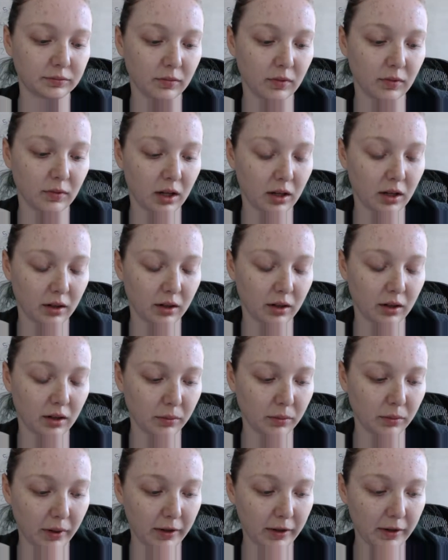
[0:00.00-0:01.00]
You know,
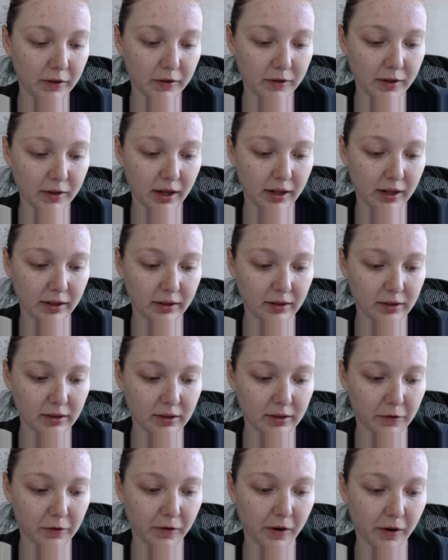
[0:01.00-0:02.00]
what have you done
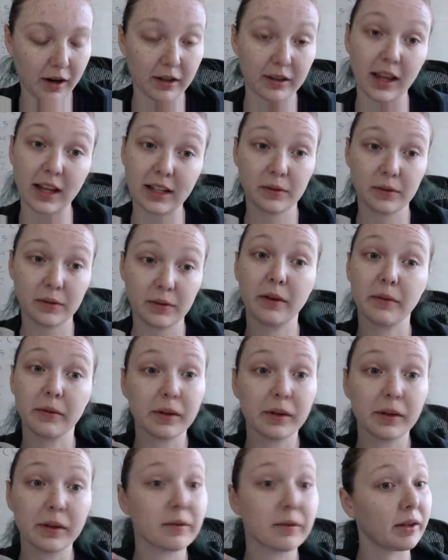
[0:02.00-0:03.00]
so far? That's what I
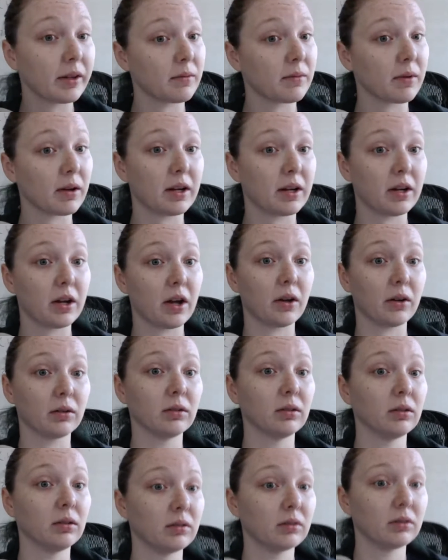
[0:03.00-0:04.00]
really, really want to
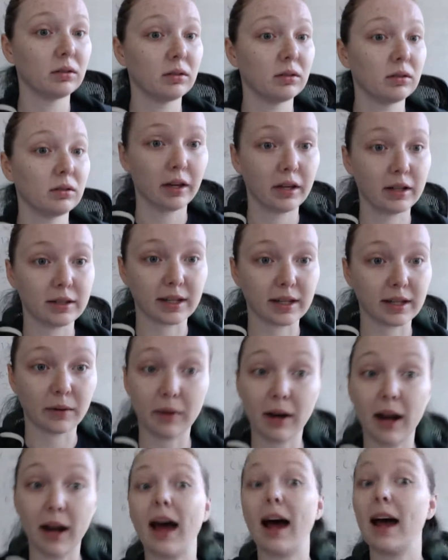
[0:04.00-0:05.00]
know is like
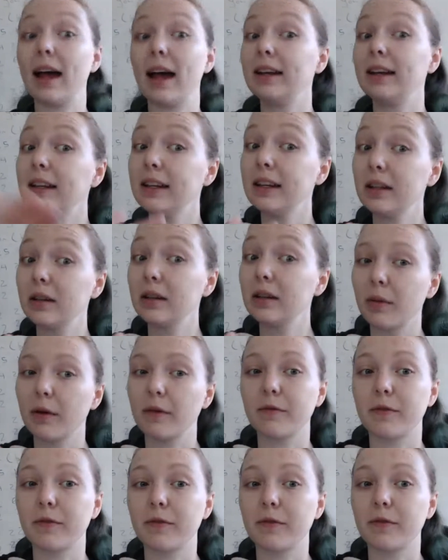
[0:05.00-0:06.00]
what I need,
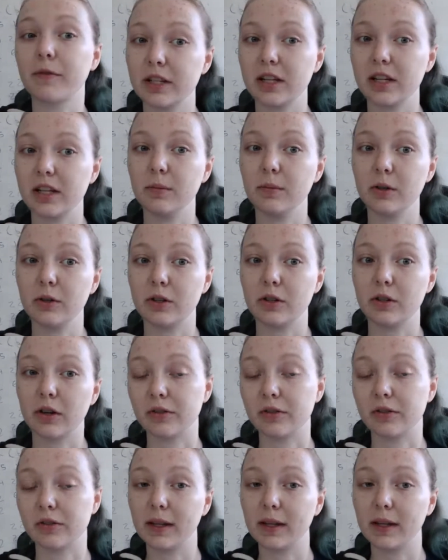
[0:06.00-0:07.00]
but for your team, you should
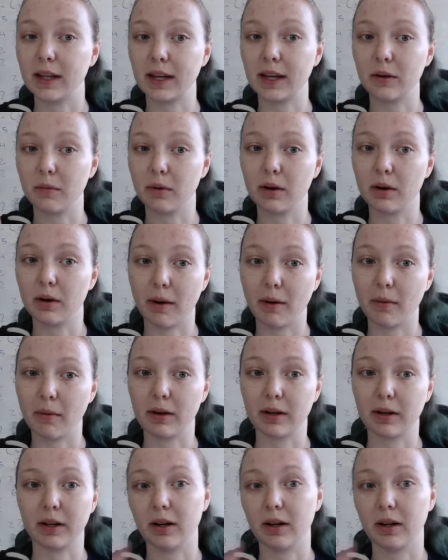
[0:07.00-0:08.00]
also be like, what am I
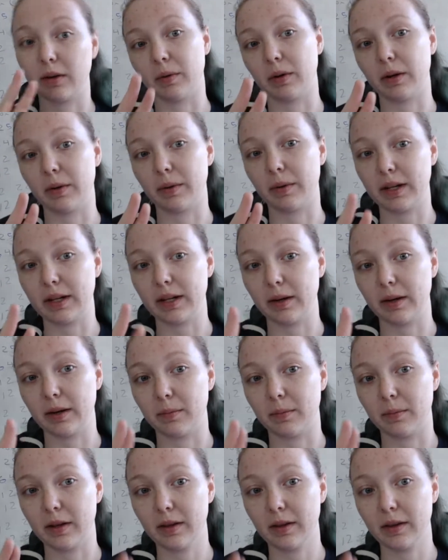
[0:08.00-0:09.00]
working on? What do I need help
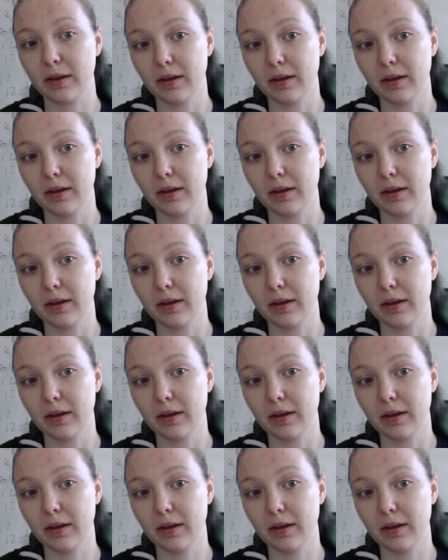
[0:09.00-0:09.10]
with?